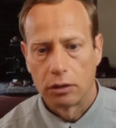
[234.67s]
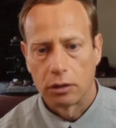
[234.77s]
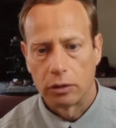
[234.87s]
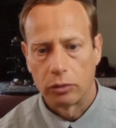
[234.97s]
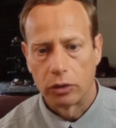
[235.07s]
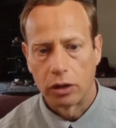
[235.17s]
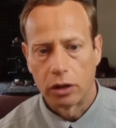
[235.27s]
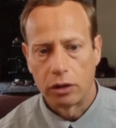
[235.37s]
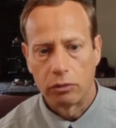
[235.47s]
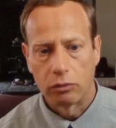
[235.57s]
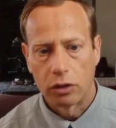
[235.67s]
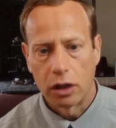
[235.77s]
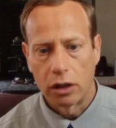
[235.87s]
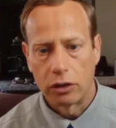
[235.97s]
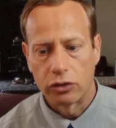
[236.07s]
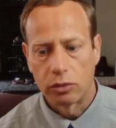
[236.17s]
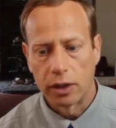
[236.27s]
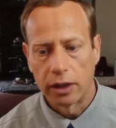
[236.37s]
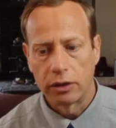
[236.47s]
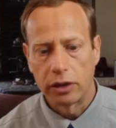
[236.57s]
And we're not gonna
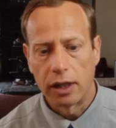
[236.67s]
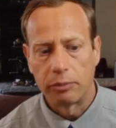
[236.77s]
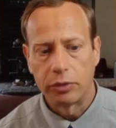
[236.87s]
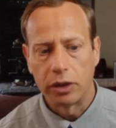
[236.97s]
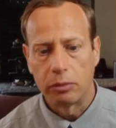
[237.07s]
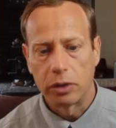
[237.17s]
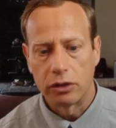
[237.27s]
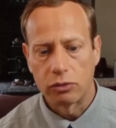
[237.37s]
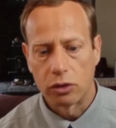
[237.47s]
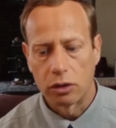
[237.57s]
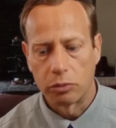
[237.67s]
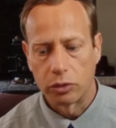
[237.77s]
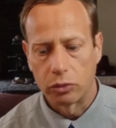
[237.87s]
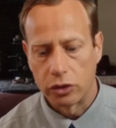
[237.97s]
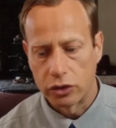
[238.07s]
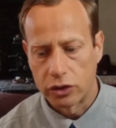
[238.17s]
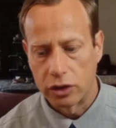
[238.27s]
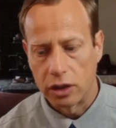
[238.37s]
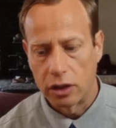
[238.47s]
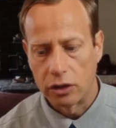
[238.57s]
directly copy anybody's work, but we're just going to
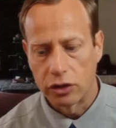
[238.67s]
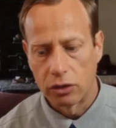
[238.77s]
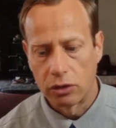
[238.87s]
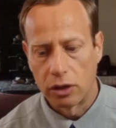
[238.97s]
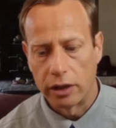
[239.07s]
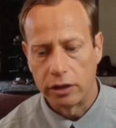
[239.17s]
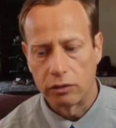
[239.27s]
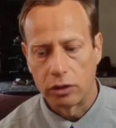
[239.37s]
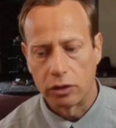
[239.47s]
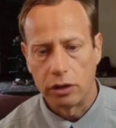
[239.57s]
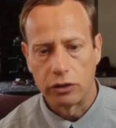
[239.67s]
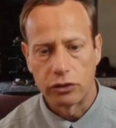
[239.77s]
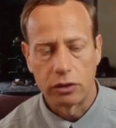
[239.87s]
get a general idea of what an Easter